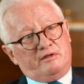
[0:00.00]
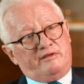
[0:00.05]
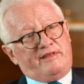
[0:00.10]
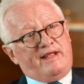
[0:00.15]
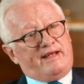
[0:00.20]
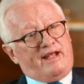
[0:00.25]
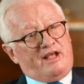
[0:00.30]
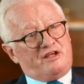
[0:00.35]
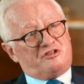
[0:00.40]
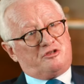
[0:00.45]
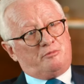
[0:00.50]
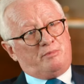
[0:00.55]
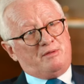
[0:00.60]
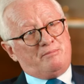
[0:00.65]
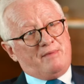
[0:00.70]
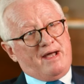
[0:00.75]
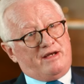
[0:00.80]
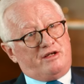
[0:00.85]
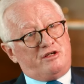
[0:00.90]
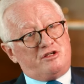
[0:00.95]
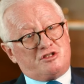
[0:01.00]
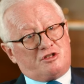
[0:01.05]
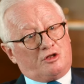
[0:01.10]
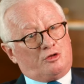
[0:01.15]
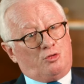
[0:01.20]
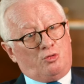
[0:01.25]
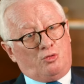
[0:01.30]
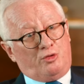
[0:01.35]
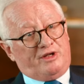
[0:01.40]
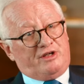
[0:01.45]
That has to be managed
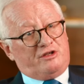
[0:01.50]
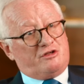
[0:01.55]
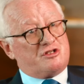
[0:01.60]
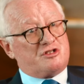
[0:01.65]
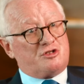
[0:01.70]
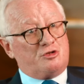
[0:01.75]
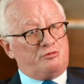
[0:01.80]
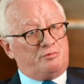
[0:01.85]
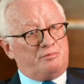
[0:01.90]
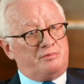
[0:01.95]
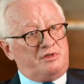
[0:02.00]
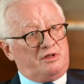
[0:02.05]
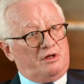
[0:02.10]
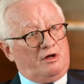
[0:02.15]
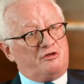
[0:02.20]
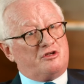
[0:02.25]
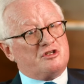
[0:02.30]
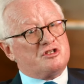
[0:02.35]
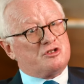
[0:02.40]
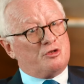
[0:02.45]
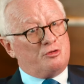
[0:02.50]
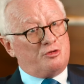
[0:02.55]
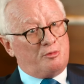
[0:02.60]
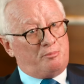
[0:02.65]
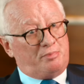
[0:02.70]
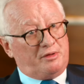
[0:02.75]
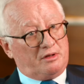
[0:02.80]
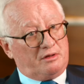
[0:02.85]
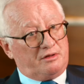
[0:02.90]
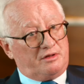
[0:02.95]
according to
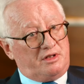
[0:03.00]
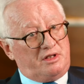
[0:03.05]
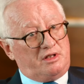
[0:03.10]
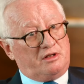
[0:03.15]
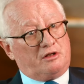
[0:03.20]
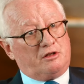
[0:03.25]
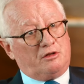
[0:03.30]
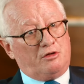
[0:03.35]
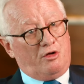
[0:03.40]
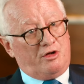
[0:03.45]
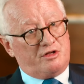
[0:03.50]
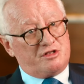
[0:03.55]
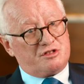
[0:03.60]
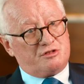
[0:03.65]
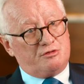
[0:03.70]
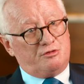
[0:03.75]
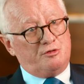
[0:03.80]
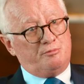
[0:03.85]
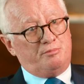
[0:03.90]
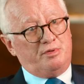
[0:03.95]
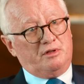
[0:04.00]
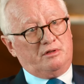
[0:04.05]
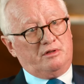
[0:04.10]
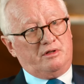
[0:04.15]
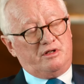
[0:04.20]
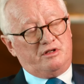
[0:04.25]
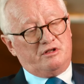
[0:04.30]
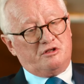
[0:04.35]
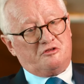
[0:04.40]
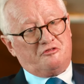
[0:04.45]
suitability and client
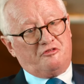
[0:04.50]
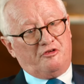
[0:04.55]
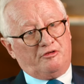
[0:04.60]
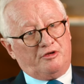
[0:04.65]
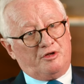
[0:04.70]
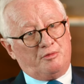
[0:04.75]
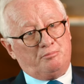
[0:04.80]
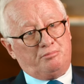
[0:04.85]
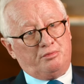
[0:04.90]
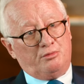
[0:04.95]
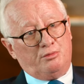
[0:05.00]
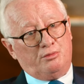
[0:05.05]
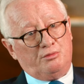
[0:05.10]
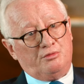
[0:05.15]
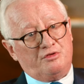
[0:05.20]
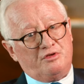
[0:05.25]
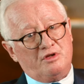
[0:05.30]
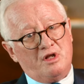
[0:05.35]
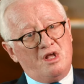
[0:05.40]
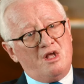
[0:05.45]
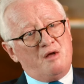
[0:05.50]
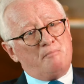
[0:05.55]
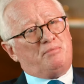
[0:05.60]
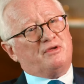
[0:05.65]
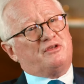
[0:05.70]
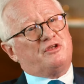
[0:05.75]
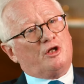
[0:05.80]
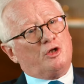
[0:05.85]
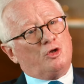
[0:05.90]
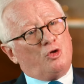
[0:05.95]
suitability. That's very important.
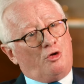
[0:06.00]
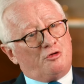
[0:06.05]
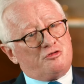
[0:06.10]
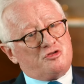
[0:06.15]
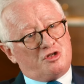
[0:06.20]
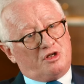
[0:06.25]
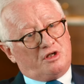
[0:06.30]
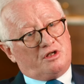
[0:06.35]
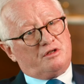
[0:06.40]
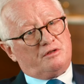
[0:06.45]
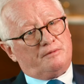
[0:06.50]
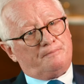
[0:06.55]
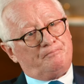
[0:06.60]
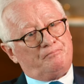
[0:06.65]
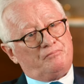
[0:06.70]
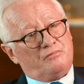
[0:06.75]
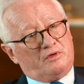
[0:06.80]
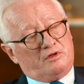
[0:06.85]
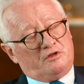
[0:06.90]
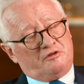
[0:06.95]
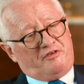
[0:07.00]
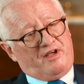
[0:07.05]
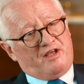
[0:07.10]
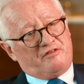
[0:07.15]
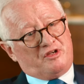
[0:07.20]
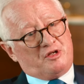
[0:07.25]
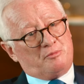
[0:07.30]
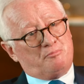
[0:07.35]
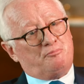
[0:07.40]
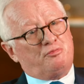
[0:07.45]
But the logic of
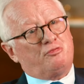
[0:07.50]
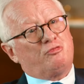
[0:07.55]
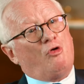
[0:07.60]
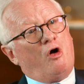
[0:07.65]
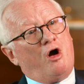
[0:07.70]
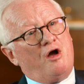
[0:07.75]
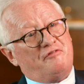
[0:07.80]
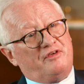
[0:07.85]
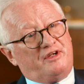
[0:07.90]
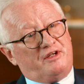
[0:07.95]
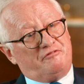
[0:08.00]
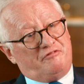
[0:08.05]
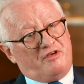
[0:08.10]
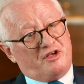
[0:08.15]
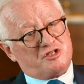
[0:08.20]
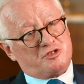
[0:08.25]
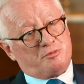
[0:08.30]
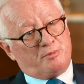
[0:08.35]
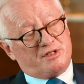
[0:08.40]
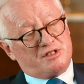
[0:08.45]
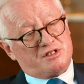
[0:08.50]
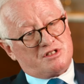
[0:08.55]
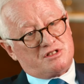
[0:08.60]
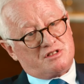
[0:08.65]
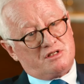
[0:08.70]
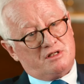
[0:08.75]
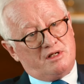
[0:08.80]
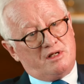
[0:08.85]
having private investments